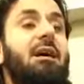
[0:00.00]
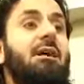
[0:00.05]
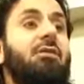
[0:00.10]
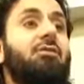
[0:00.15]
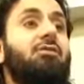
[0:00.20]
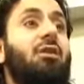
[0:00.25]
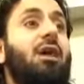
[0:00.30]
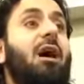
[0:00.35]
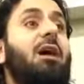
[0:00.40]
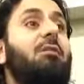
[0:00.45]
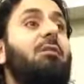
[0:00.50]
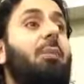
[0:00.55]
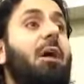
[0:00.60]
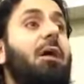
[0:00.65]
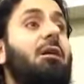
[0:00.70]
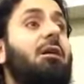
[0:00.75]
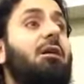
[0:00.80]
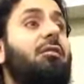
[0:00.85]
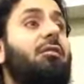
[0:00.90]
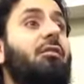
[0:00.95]
Surah
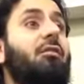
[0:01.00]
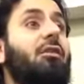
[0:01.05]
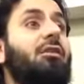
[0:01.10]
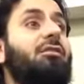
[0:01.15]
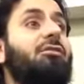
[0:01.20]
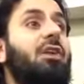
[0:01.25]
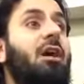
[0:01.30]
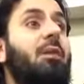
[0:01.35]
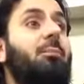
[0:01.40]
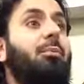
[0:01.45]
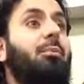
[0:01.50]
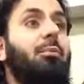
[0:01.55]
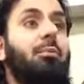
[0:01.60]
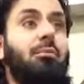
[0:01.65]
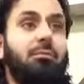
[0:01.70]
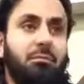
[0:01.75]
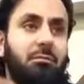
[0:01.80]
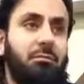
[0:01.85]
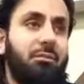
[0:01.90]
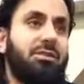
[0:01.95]
Al-Baqarah, for
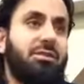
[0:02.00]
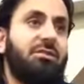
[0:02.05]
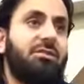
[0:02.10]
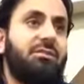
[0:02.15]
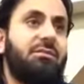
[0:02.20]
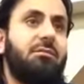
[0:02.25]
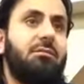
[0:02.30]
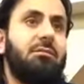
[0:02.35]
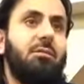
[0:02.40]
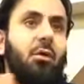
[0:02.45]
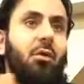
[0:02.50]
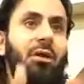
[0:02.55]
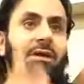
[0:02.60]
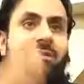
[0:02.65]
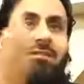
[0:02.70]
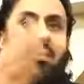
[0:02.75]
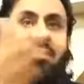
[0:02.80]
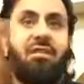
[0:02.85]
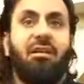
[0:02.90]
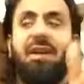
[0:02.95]
example, which is known
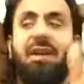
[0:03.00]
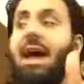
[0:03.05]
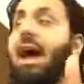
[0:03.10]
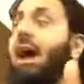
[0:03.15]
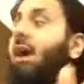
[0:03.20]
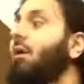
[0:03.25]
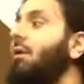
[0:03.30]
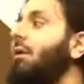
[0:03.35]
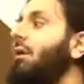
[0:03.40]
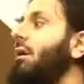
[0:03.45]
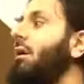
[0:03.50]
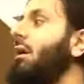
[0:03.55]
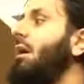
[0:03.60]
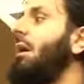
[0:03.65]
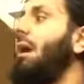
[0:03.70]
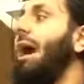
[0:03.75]
as the cow,